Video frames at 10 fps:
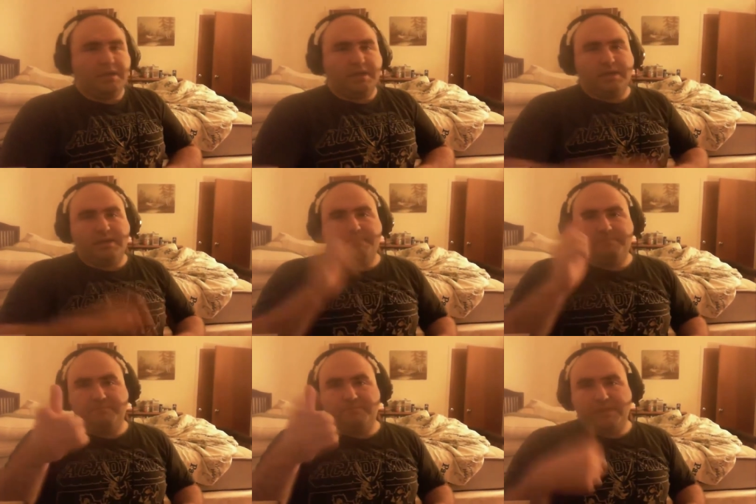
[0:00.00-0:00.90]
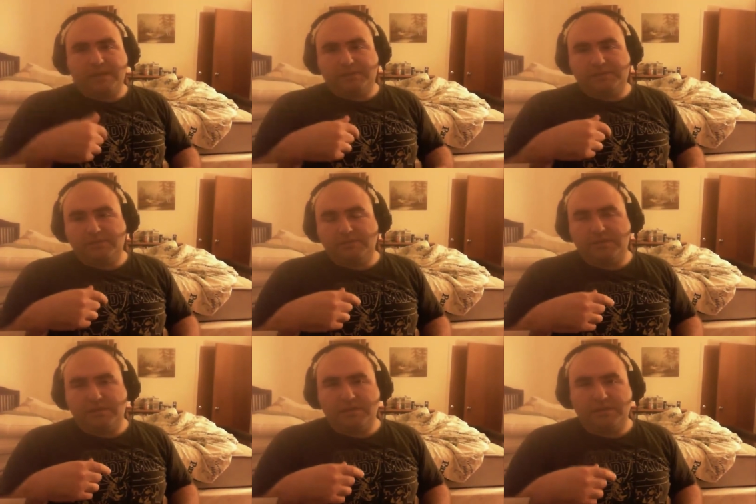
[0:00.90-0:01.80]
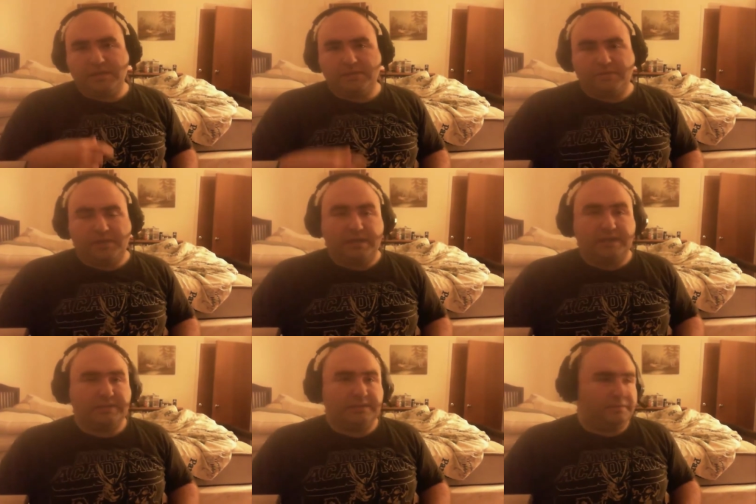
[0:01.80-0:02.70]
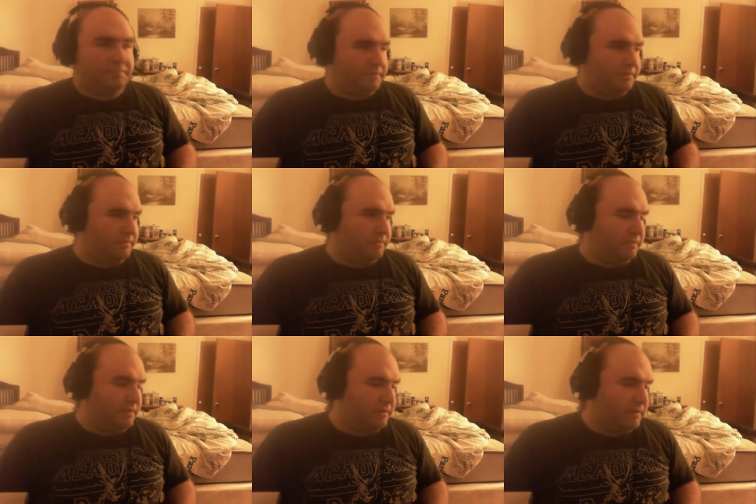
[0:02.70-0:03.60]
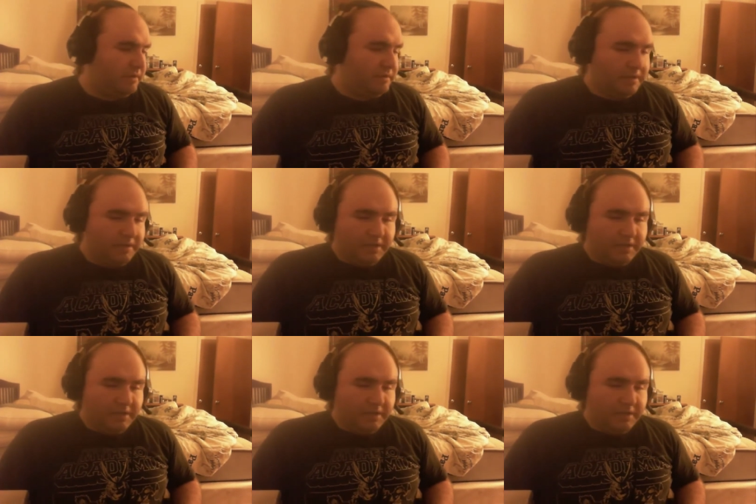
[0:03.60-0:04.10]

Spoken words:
Thanks, dude. Thanks for that. That's actually really cool. All right.